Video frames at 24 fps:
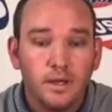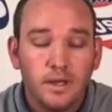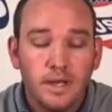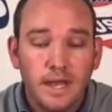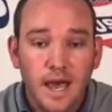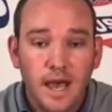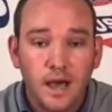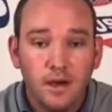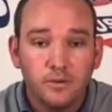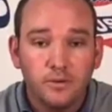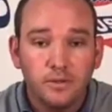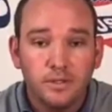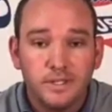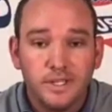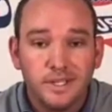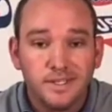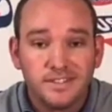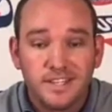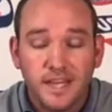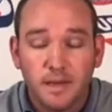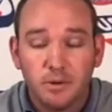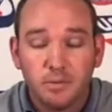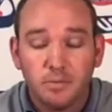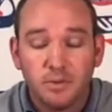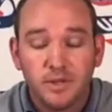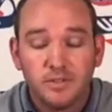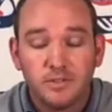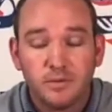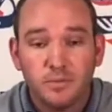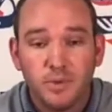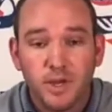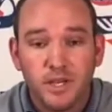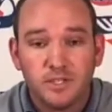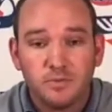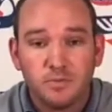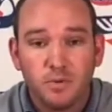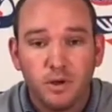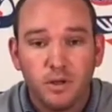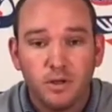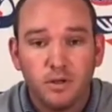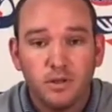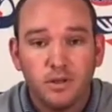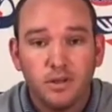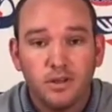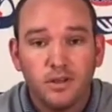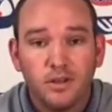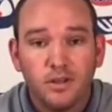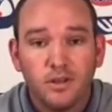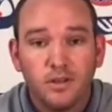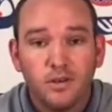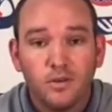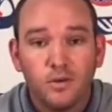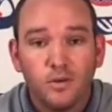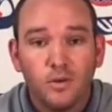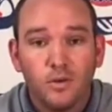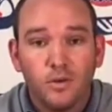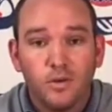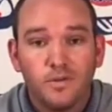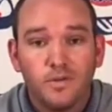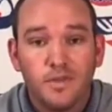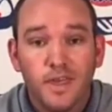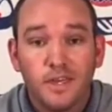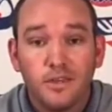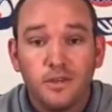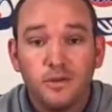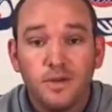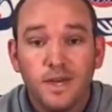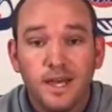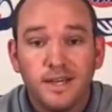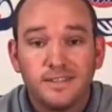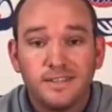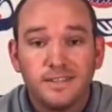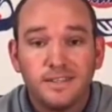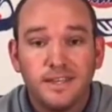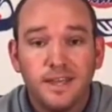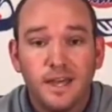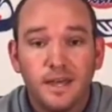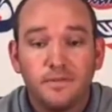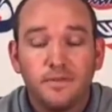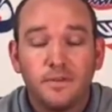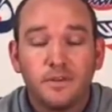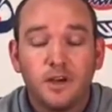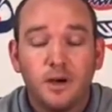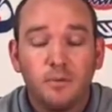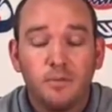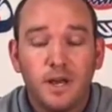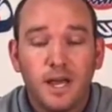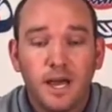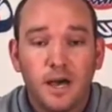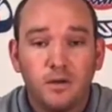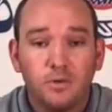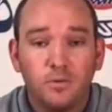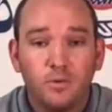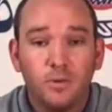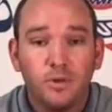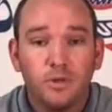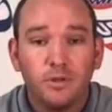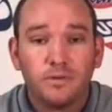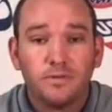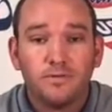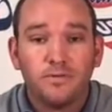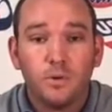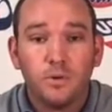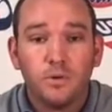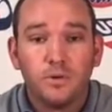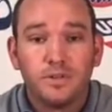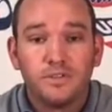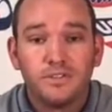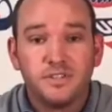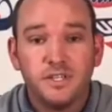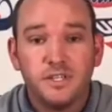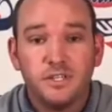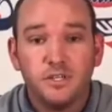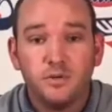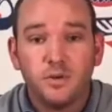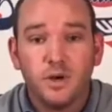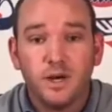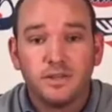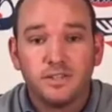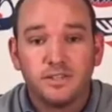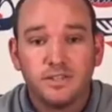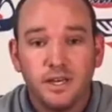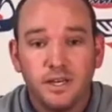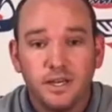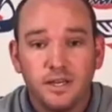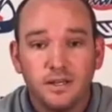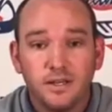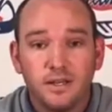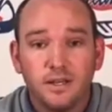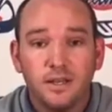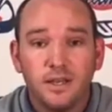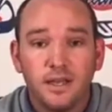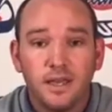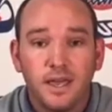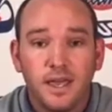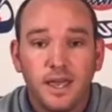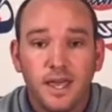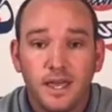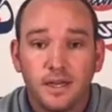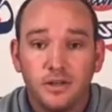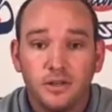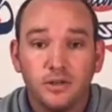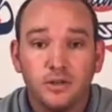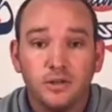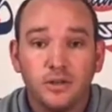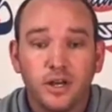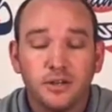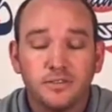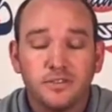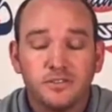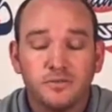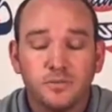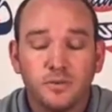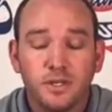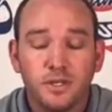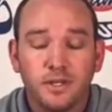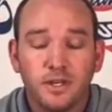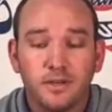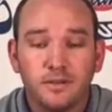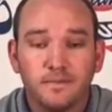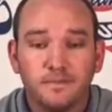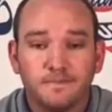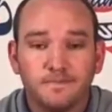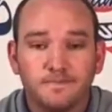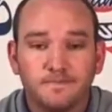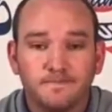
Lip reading: Now, it's time to play some baseball. Thank you guys again for coming out. We look forward to seeing you on site, and good luck this weekend.